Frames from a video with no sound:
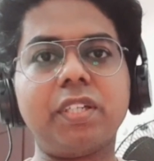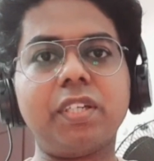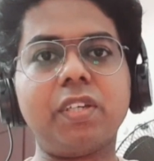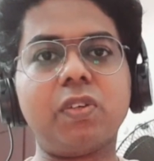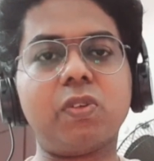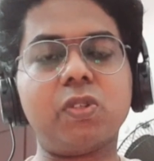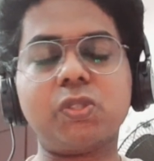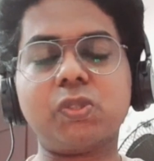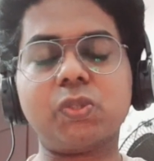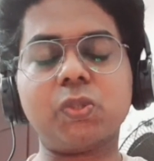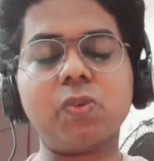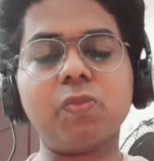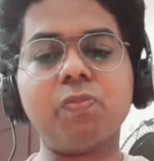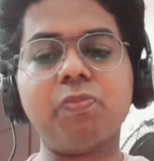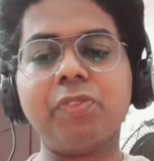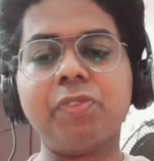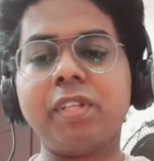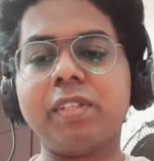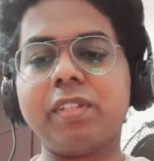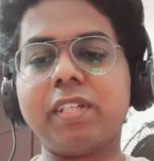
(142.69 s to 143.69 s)
Also,
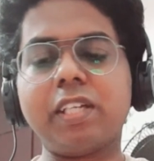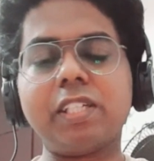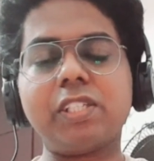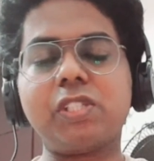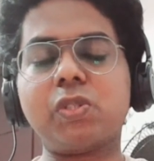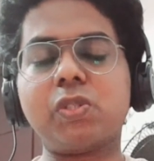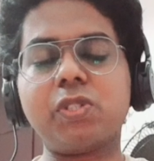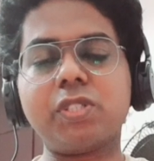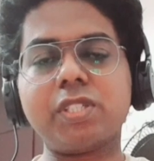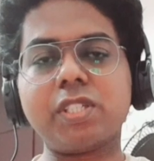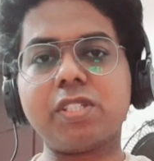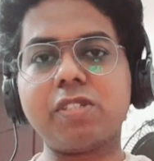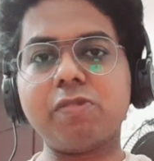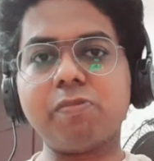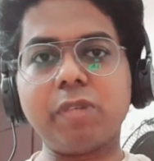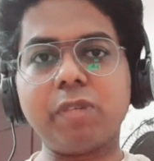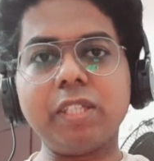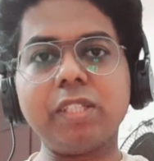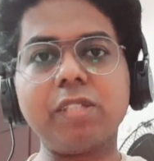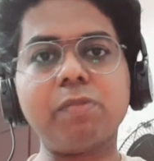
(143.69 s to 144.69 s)
that is not just
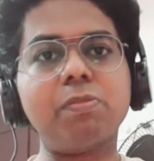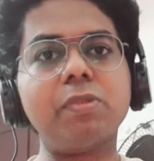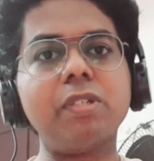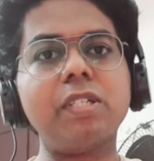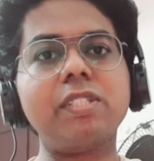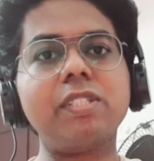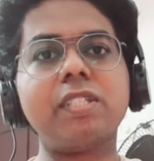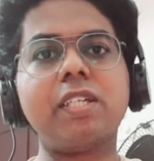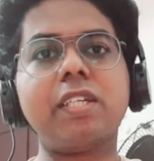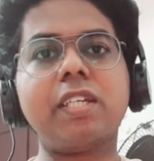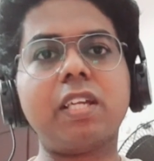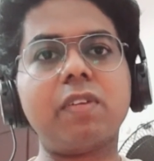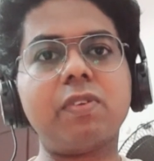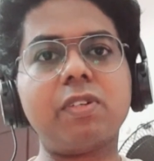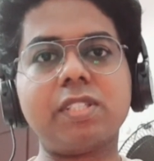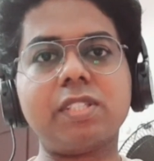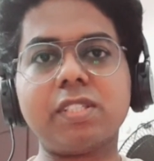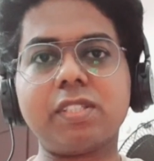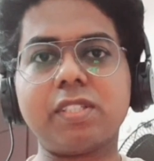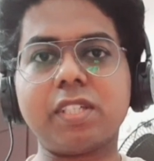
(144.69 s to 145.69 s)
simply the perks and
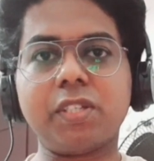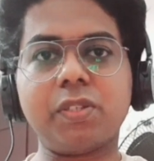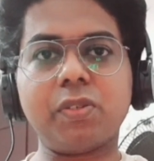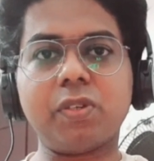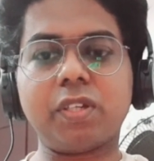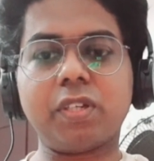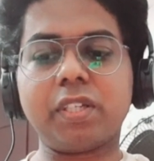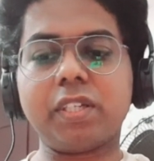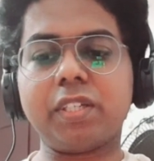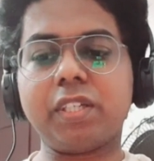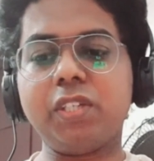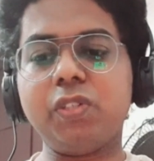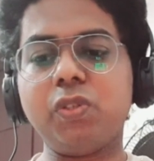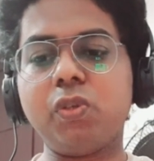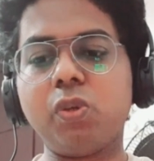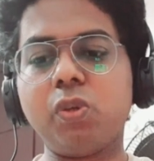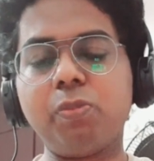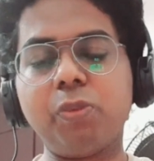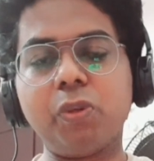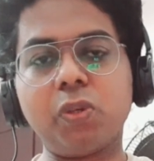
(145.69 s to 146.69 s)
allowances that you are getting, you will
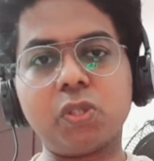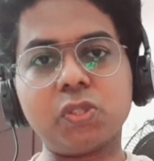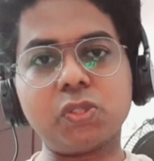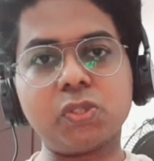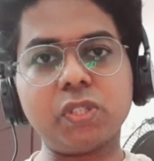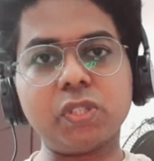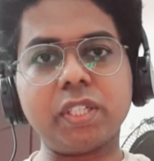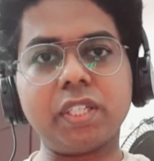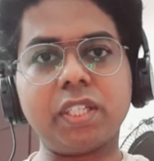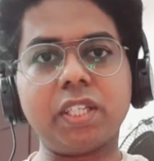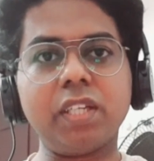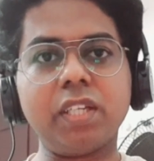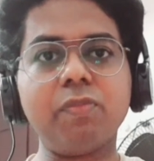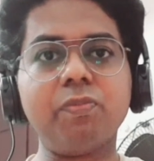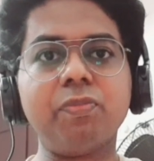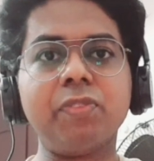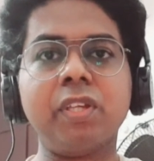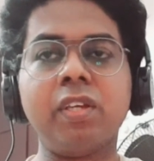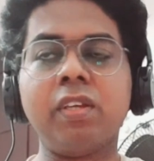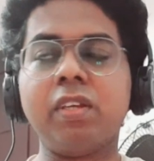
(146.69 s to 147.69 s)
be also getting
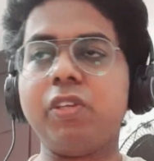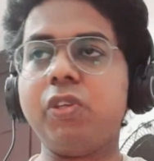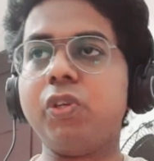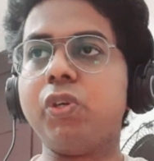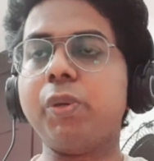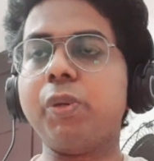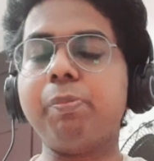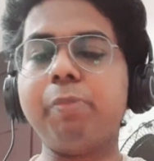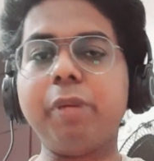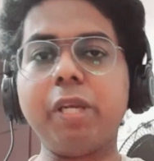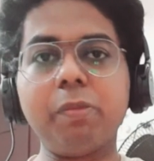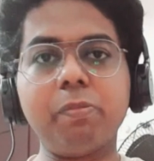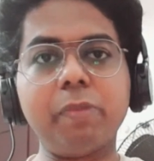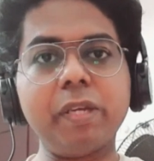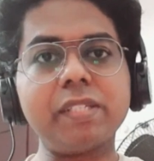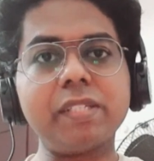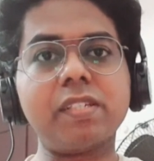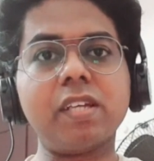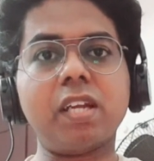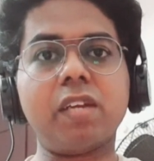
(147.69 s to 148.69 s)
your bill
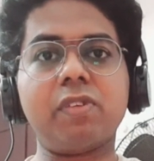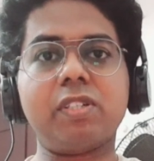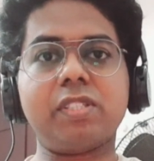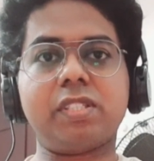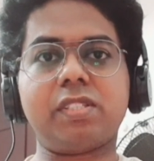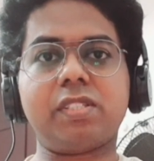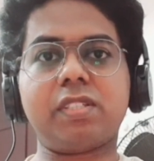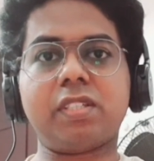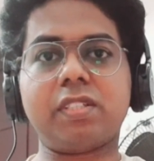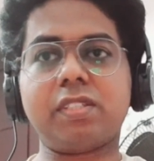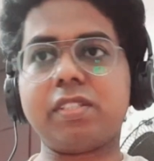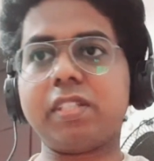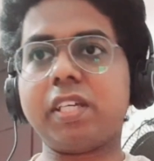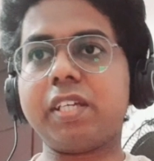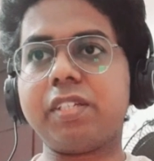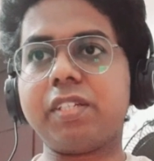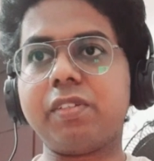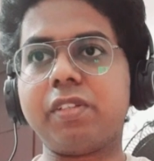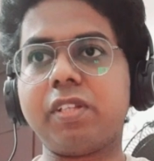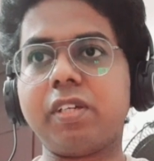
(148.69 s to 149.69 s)
based allowances, such that
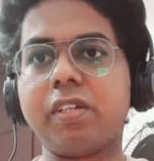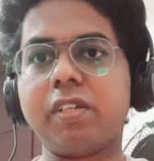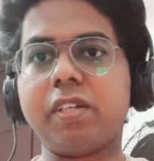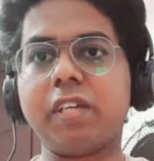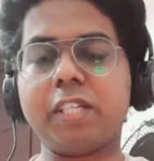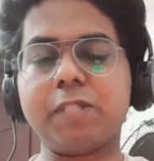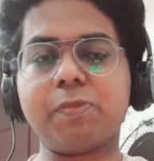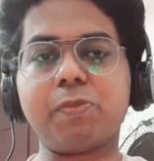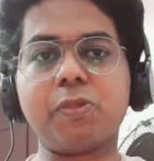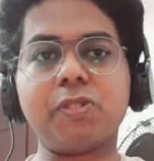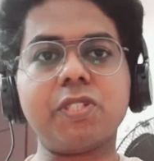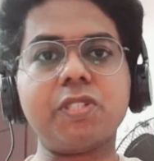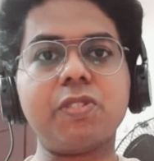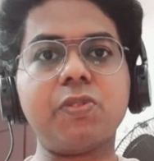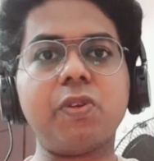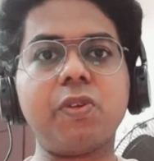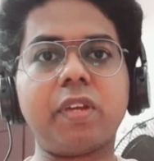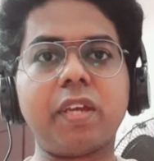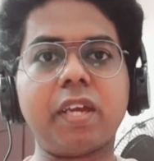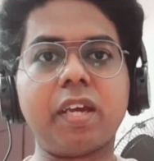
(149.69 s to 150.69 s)
the expenses
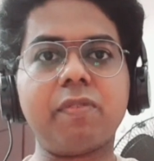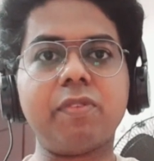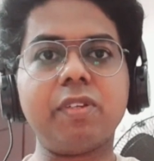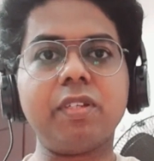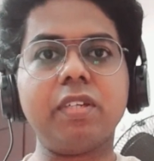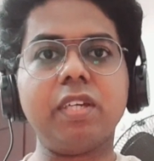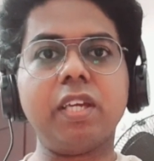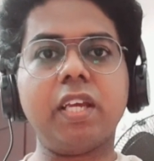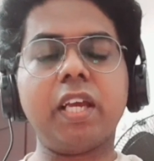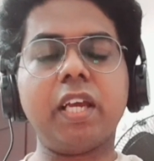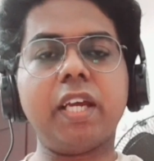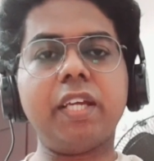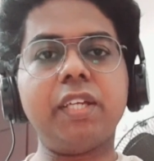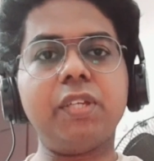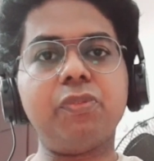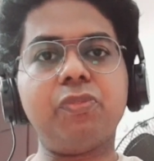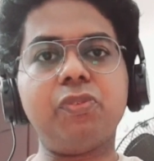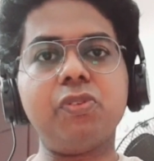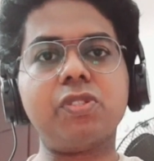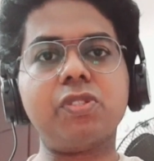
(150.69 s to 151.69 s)
you are having, and
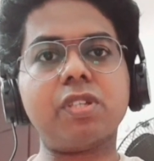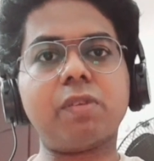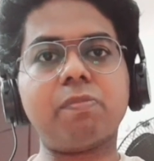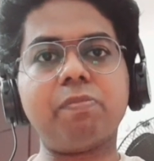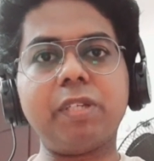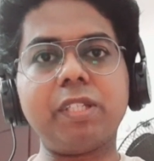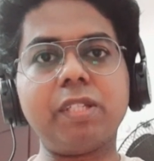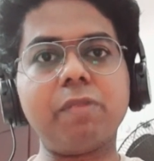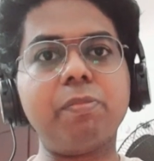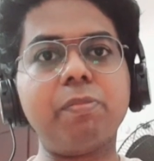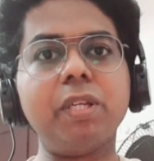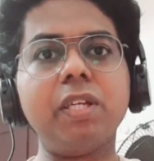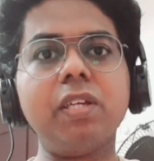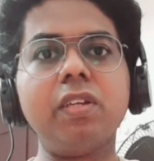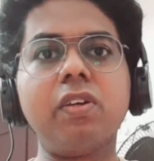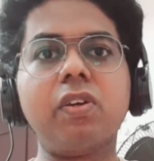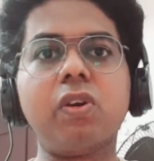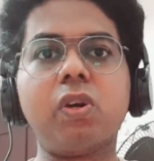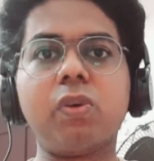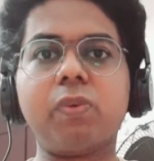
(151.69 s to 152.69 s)
if you submit the bill
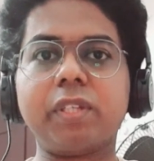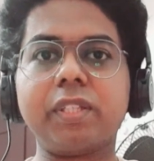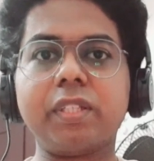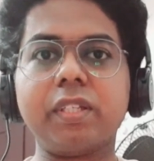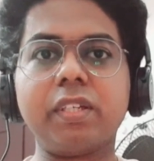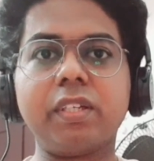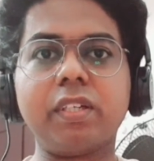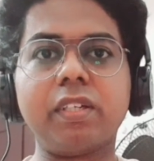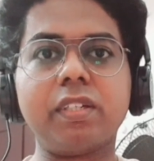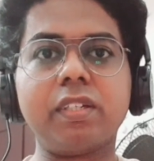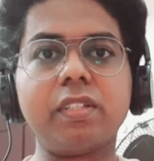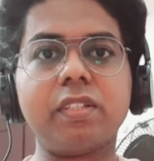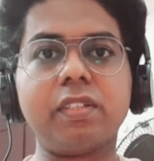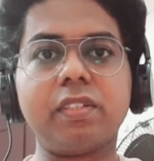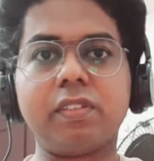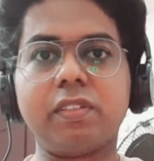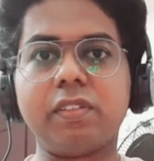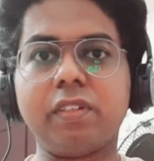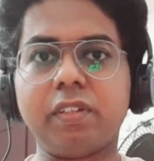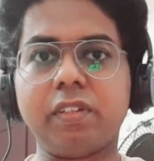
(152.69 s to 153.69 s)
over
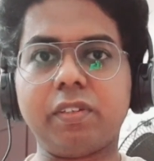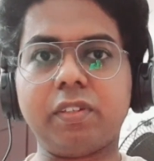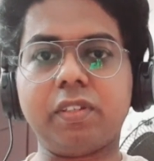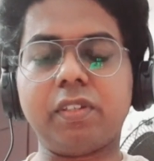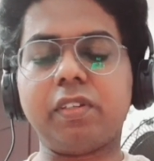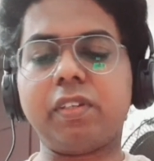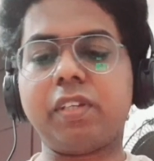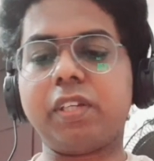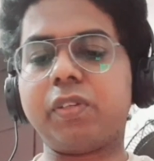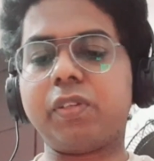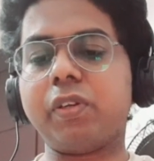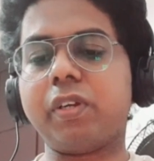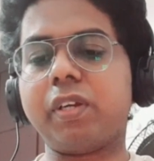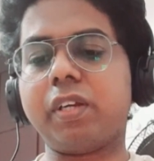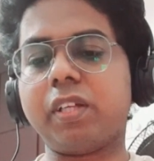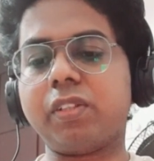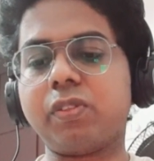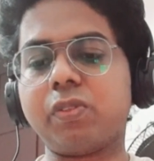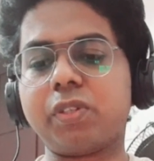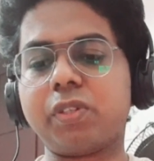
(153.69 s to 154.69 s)
the required
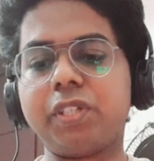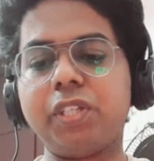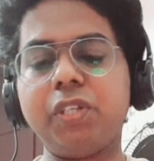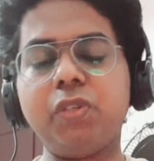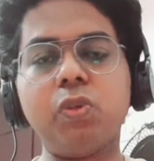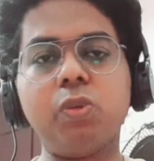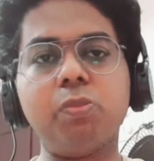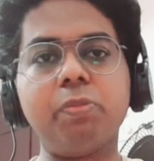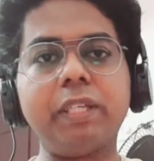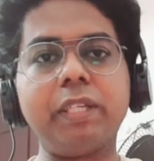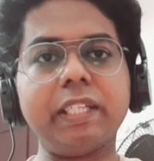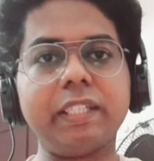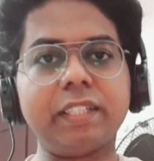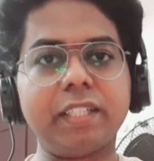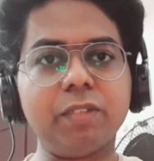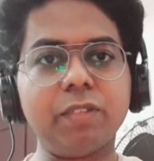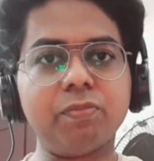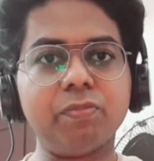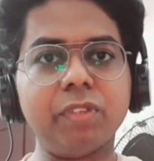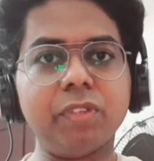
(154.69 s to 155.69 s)
authority, you will be
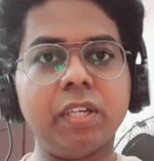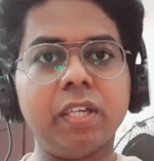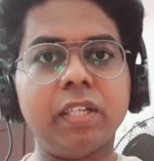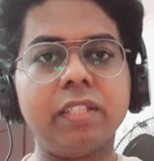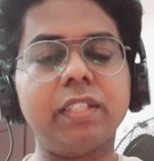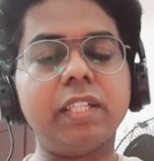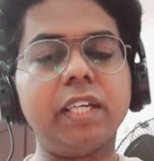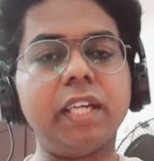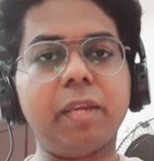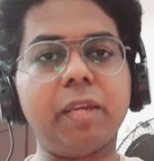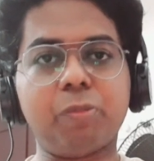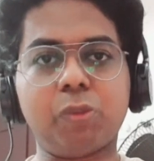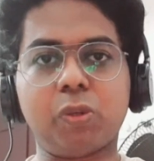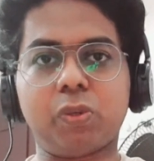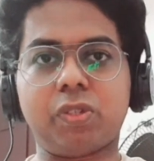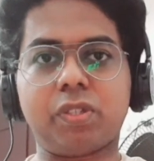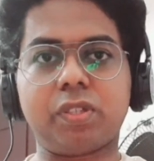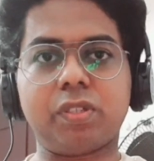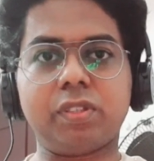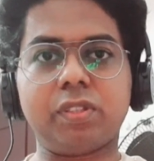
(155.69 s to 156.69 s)
getting the
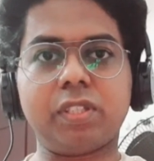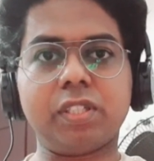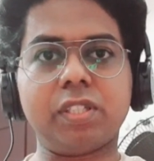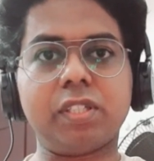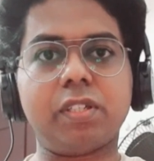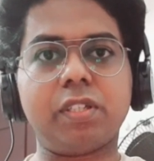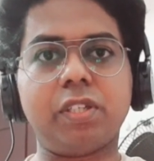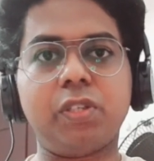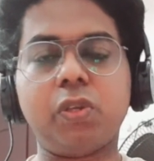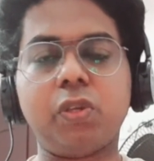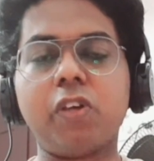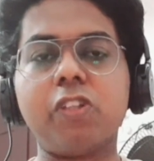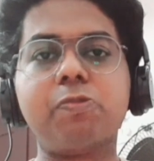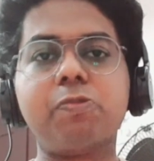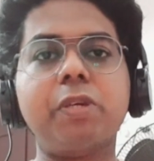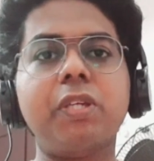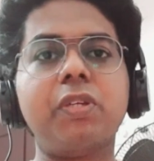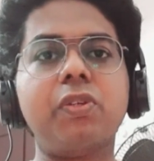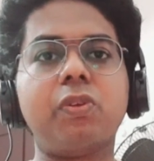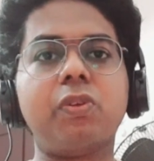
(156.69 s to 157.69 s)
amount the you have
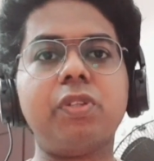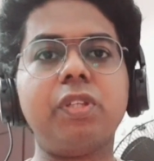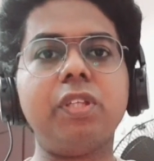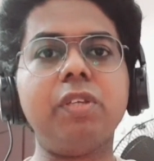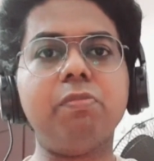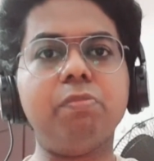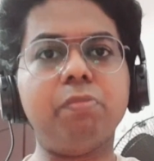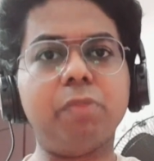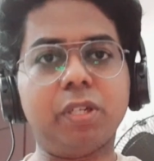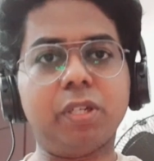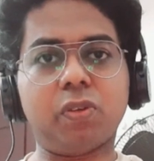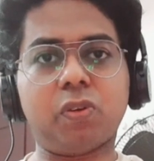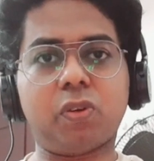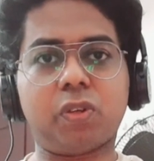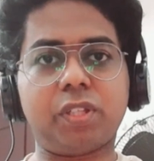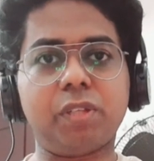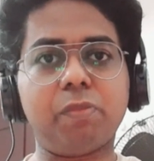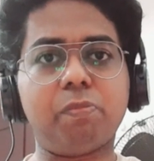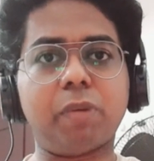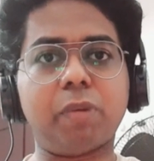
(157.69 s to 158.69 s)
spent on the bill, or
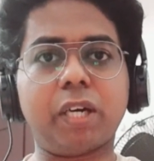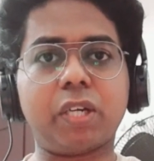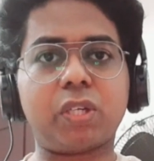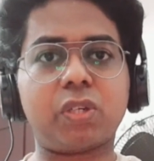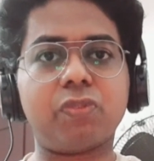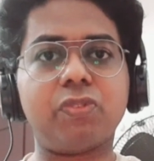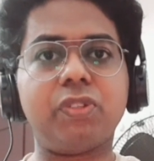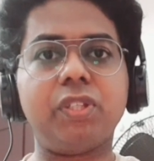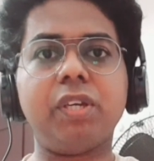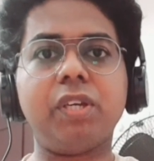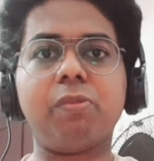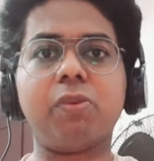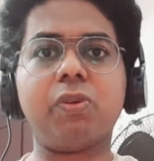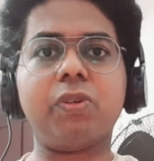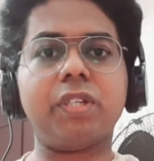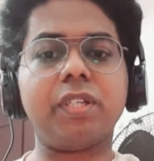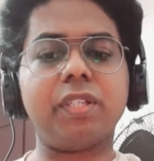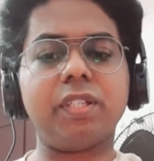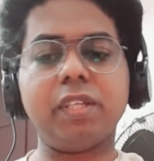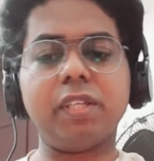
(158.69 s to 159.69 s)
the part of the amount
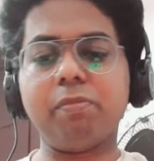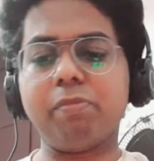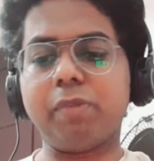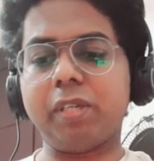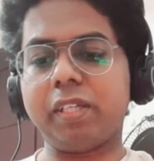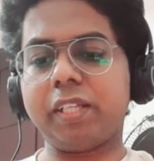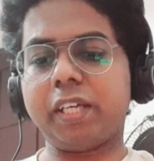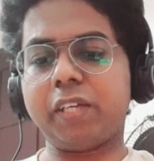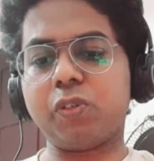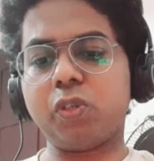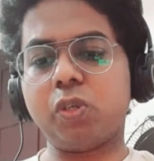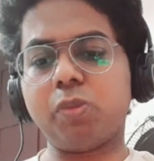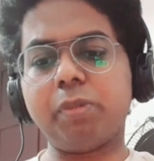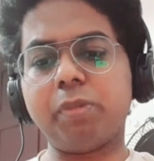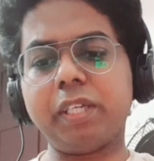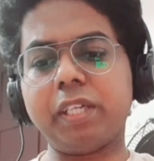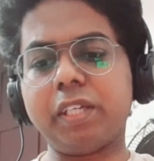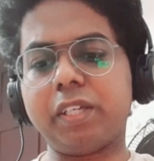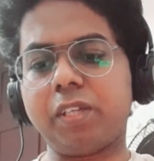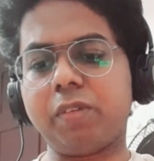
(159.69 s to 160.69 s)
in the bill that you will be
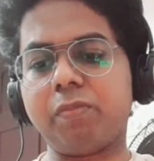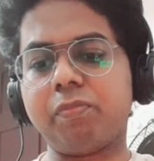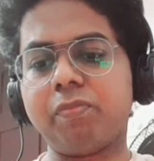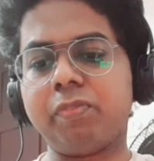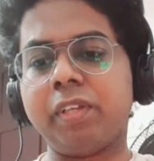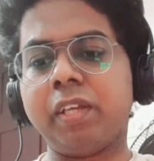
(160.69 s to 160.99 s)
getting.